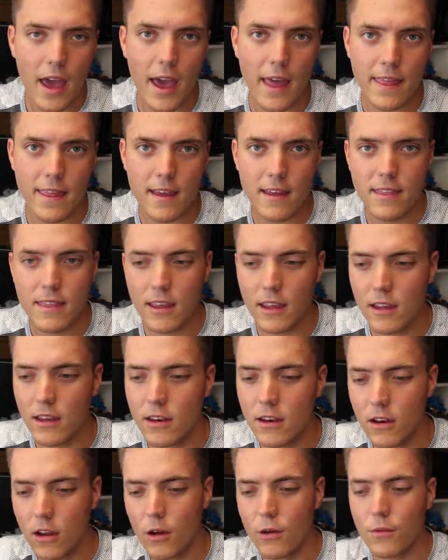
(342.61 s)
And the other thing you
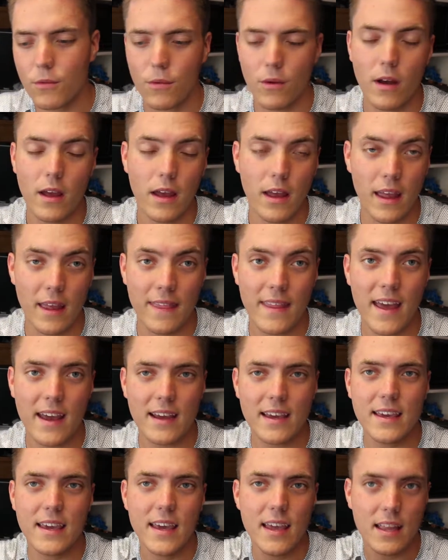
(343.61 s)
need to know, in
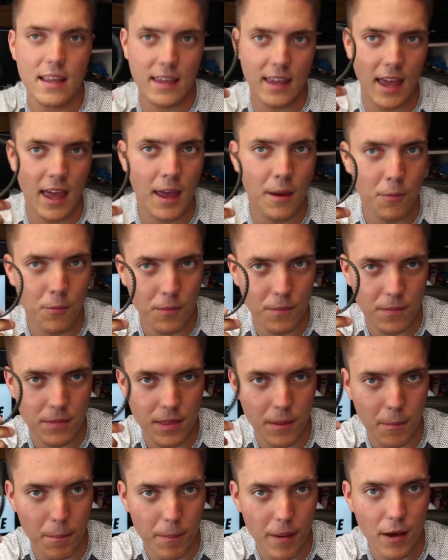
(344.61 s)
that kit came
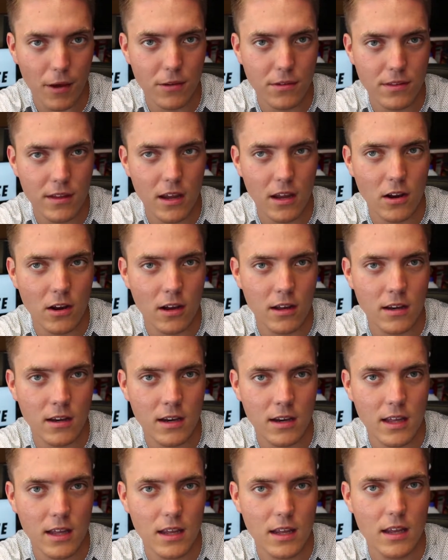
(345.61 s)
the belt that you're going
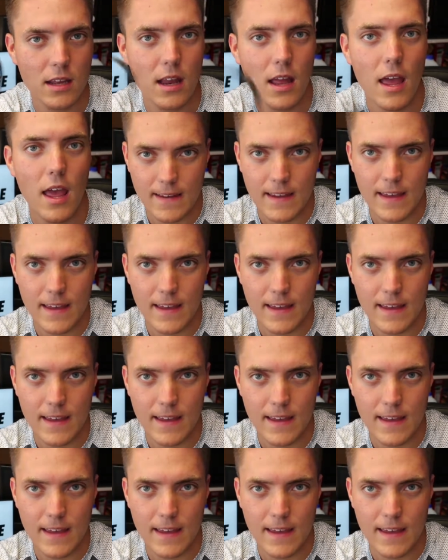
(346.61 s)
to need,